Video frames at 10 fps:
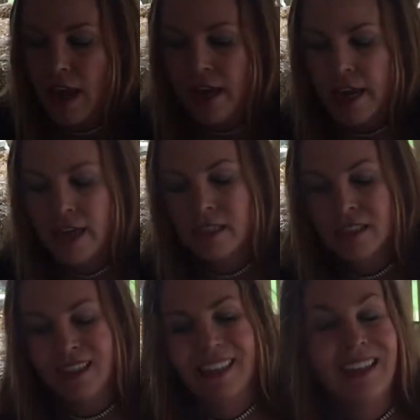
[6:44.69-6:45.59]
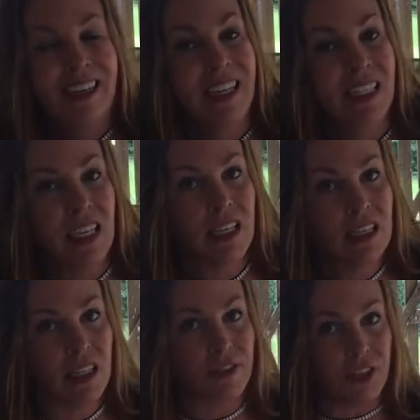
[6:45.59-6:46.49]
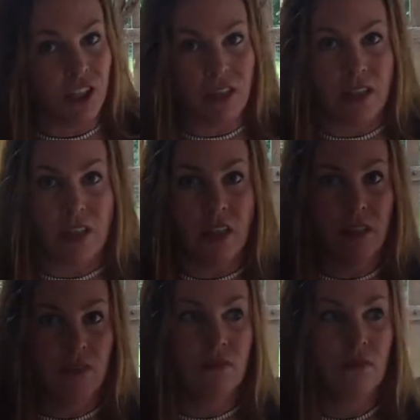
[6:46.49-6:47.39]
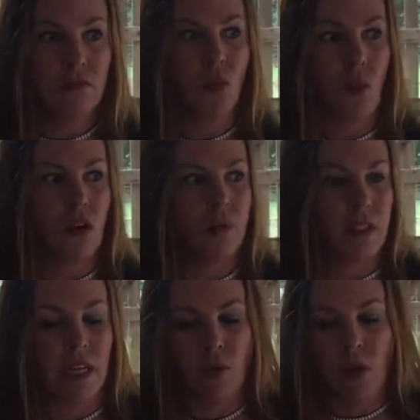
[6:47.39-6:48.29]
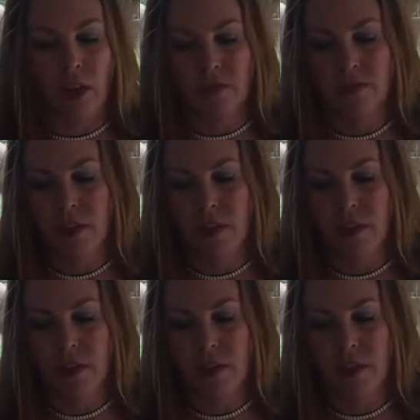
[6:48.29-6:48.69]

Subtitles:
and it's easy for chickens to get worms that way.